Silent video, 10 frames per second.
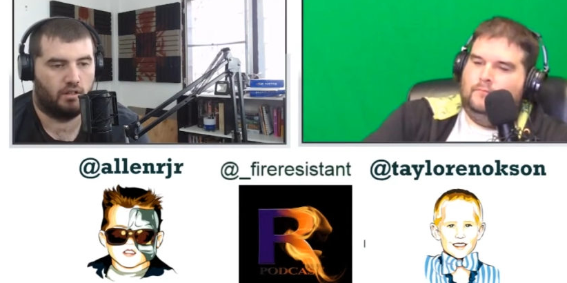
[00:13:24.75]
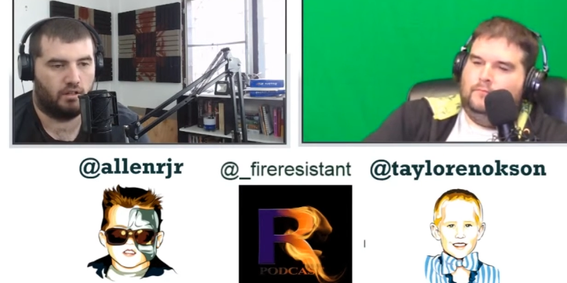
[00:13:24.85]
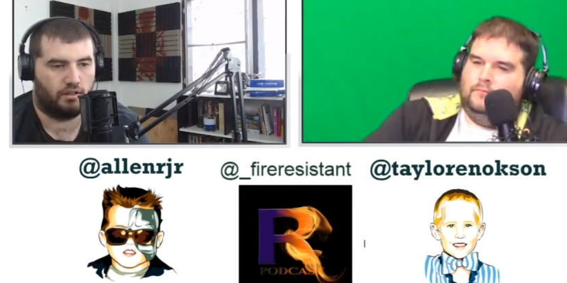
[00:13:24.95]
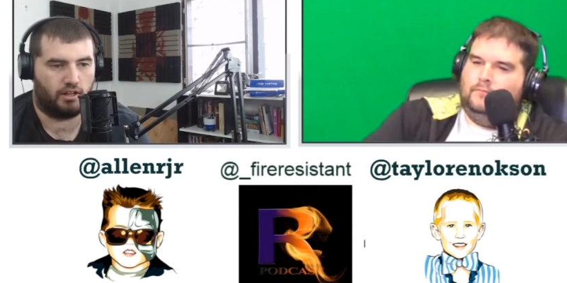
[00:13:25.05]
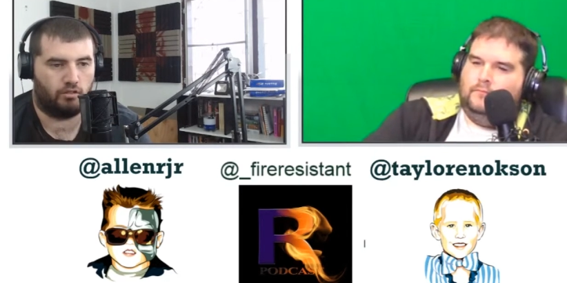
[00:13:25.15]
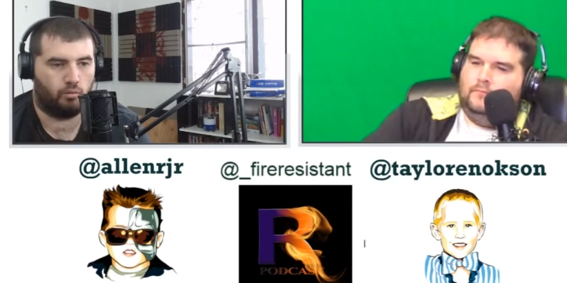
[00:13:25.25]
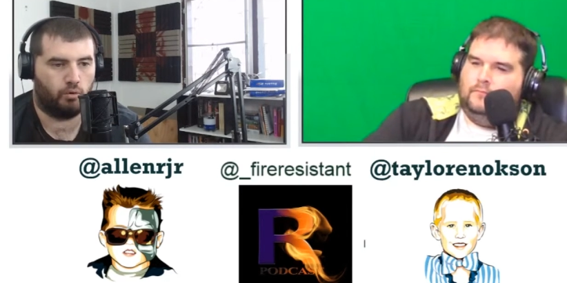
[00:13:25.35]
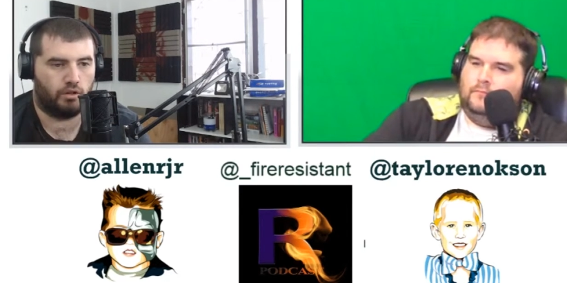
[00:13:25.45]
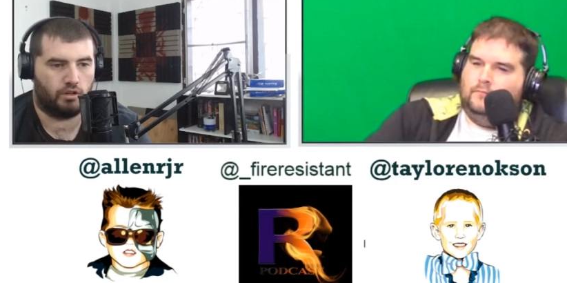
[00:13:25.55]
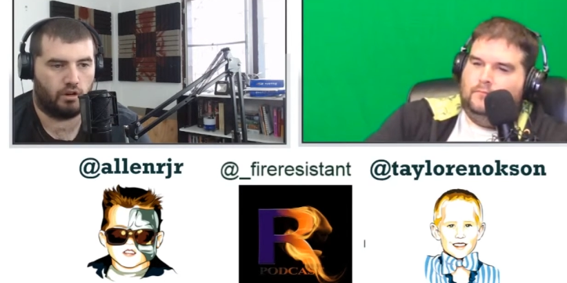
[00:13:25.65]
Speaker 1: that you
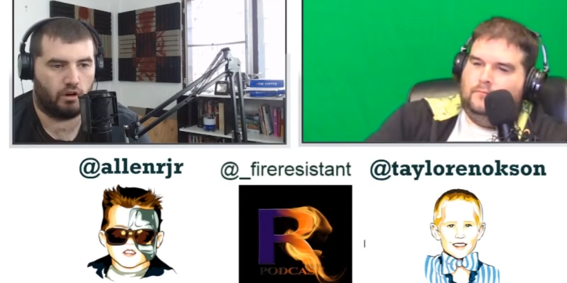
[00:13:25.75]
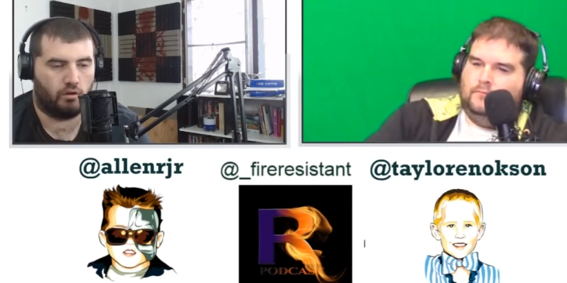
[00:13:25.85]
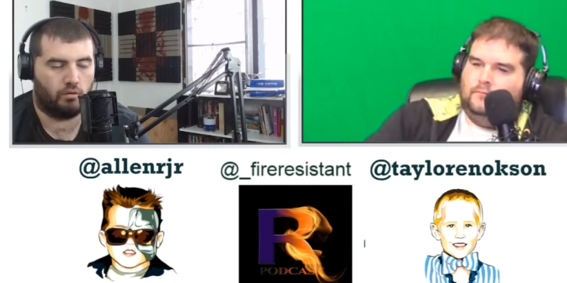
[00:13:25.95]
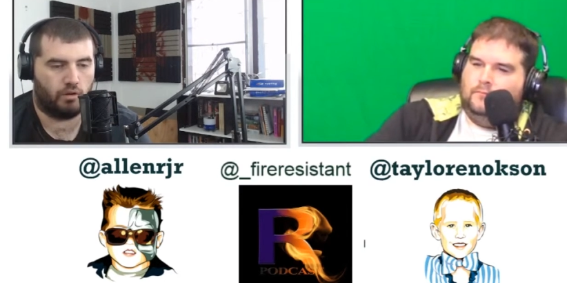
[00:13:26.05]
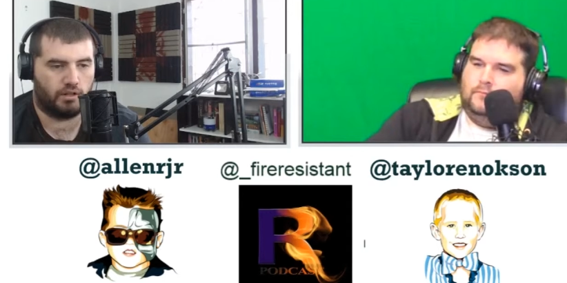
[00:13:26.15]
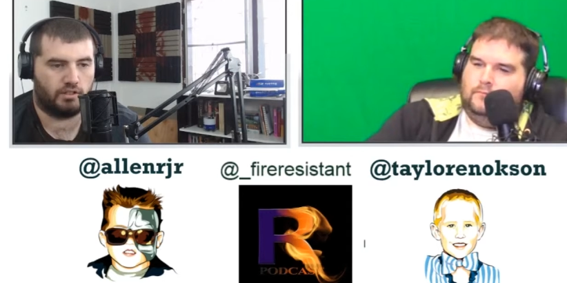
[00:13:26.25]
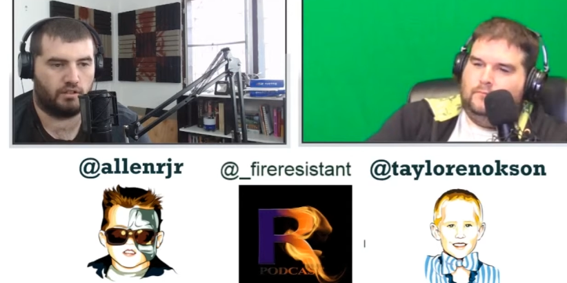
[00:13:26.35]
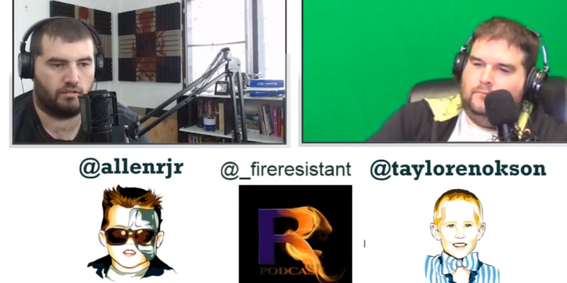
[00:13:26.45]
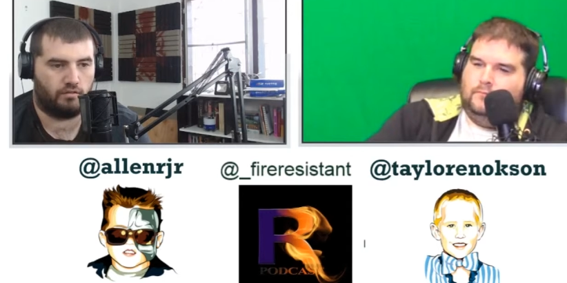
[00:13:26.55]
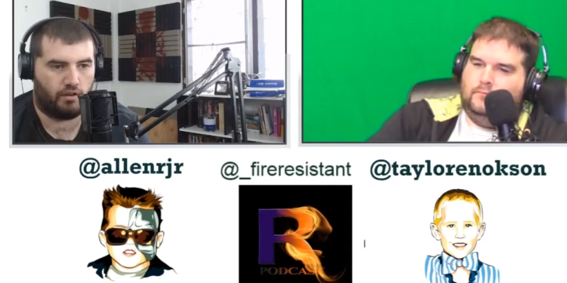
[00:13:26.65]
wouldn't know until
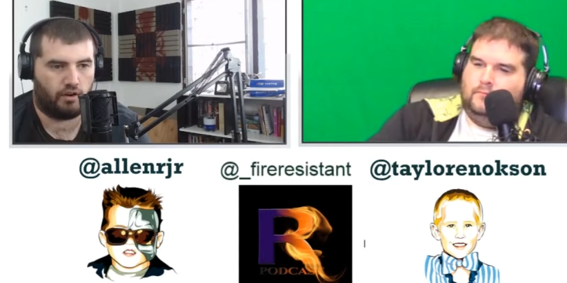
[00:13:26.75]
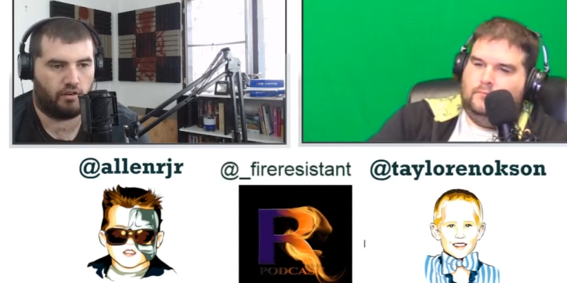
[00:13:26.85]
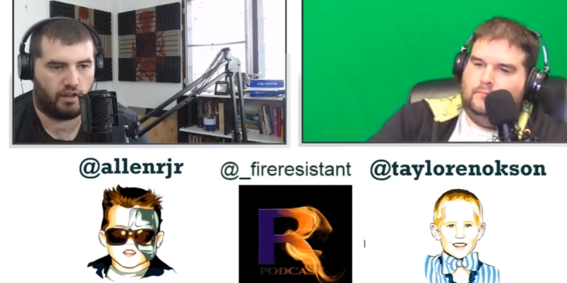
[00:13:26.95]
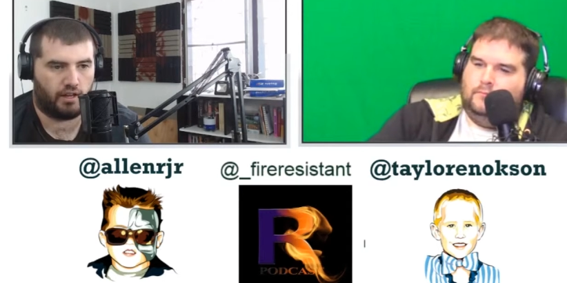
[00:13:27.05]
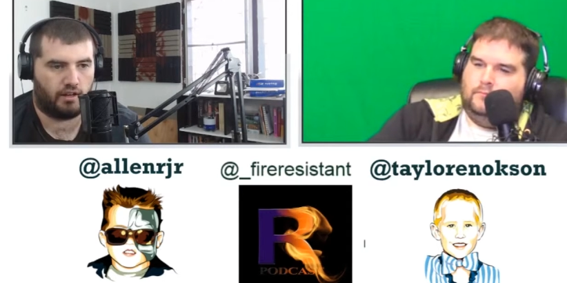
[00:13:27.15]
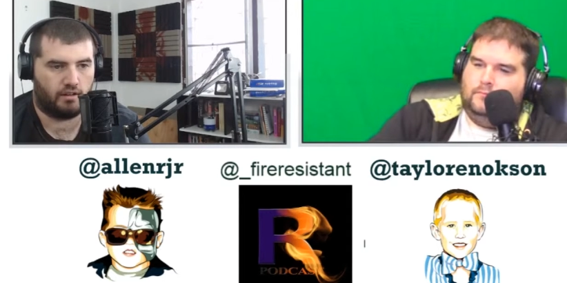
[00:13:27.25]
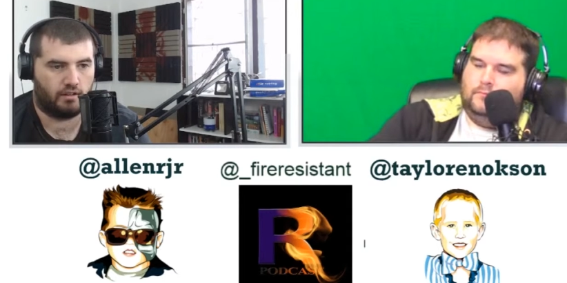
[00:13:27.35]
the very end